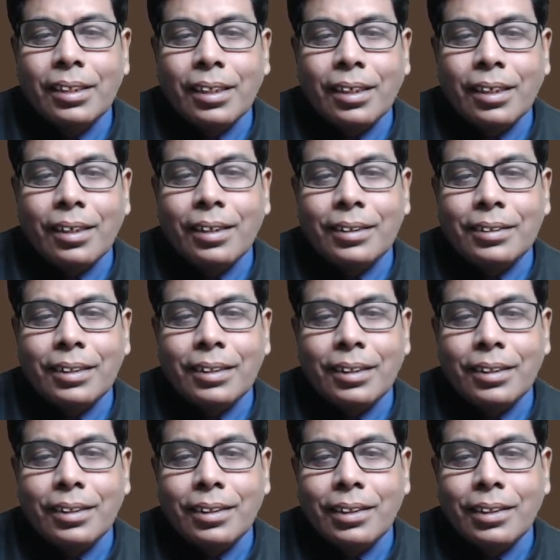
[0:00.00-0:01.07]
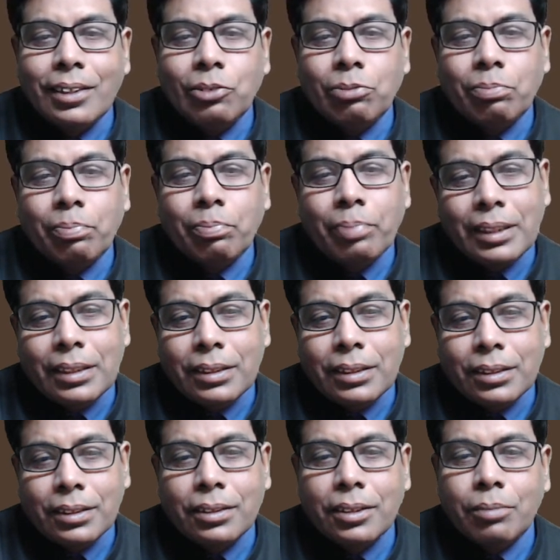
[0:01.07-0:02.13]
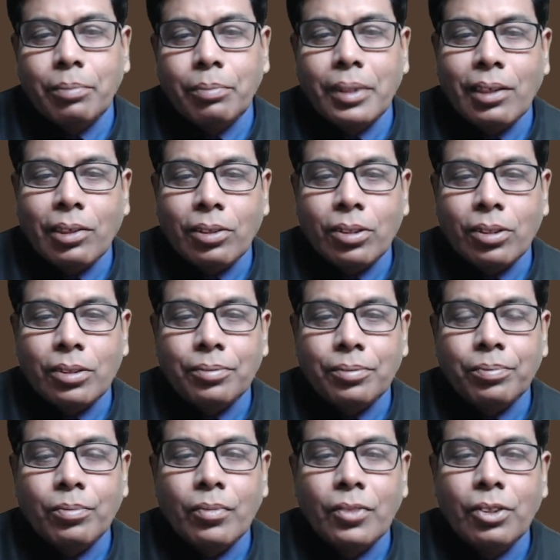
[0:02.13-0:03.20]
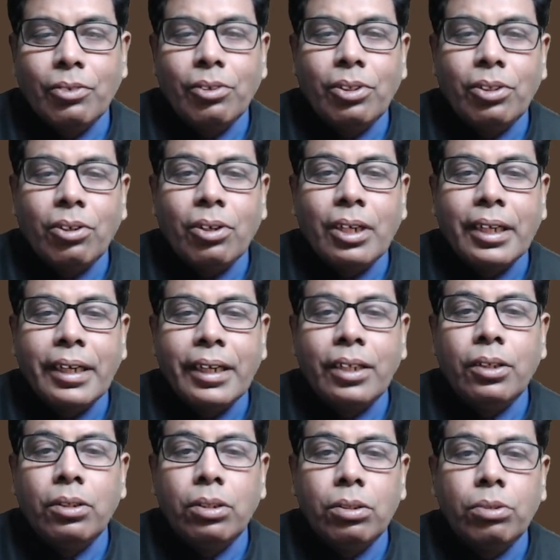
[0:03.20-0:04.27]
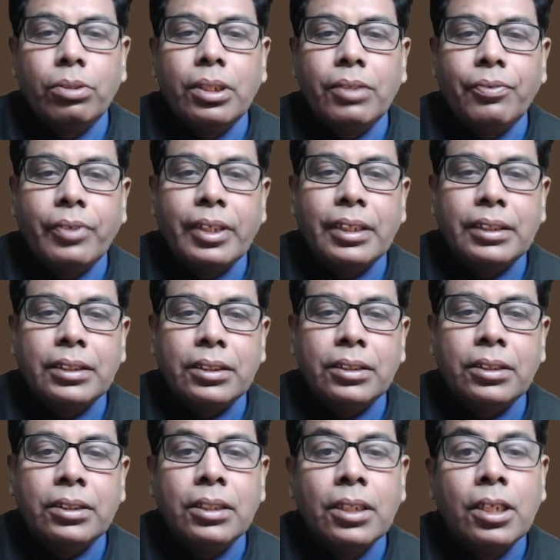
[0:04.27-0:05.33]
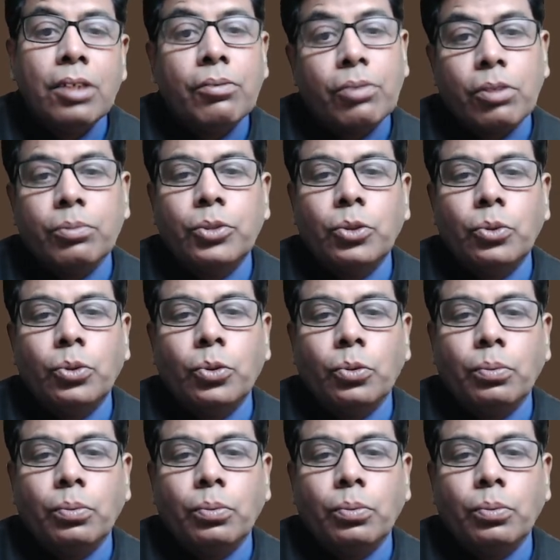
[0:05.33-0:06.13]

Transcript: Unless and until you press the bell icon, you will not get notifications from YouTube.